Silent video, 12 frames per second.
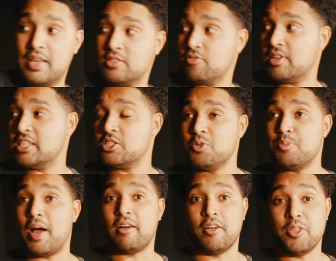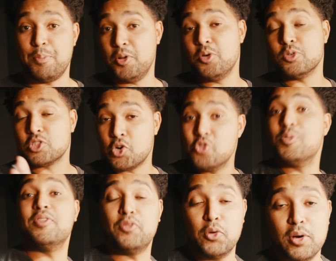it. It's a really smooth background. The blue was cool
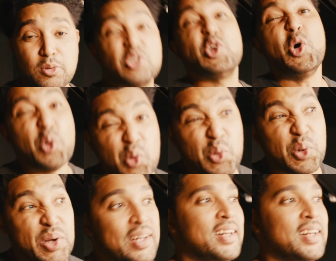before, it was cool,